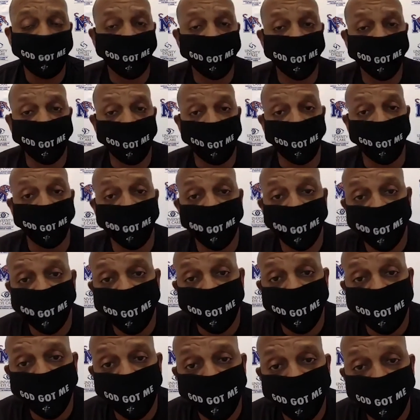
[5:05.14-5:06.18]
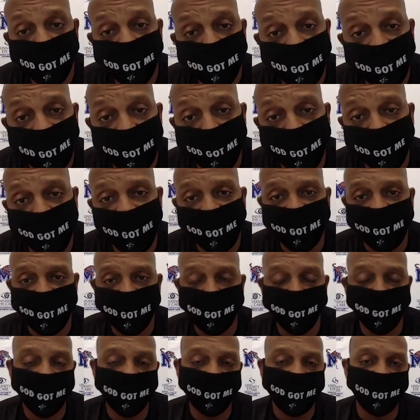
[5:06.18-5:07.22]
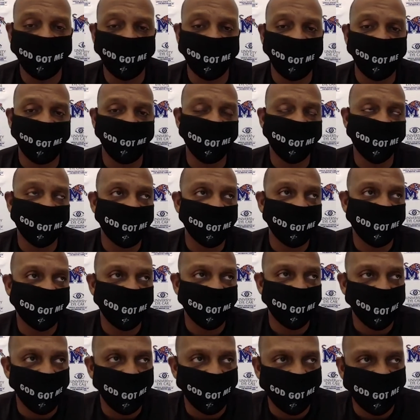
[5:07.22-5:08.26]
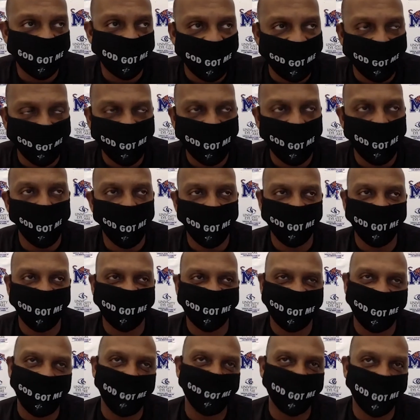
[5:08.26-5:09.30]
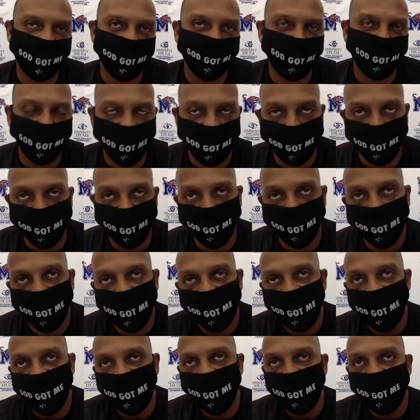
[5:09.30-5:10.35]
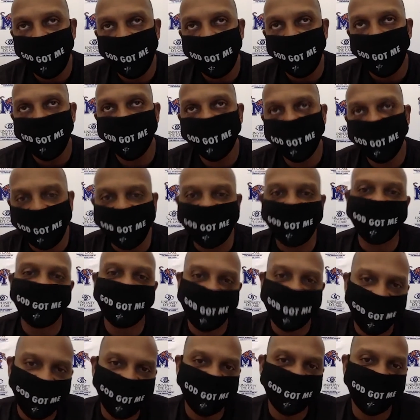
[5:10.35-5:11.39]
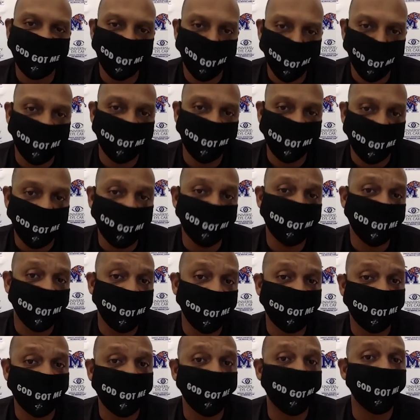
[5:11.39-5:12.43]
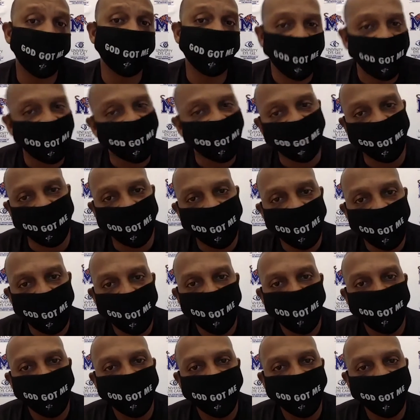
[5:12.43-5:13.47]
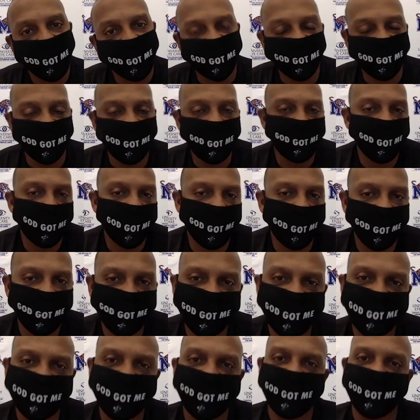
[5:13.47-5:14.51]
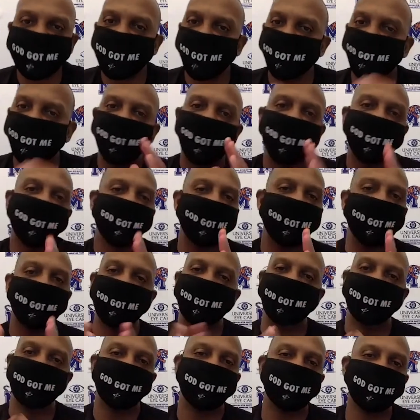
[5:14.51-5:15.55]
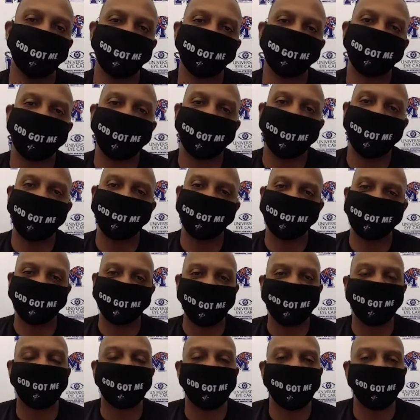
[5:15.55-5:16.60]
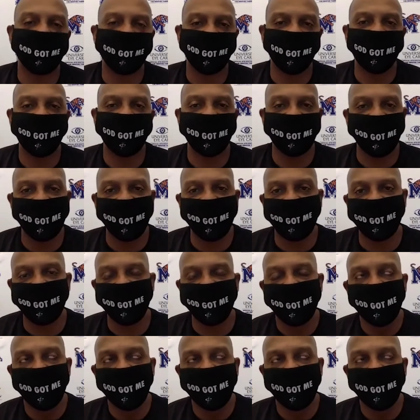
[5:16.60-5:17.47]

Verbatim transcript: for turnovers in practice, but that obviously isn't going to. We don't want to stop them from taking chances because some chances are worth taking, and some aren't. It's just it's a fine line. You want your guys to stay confident and not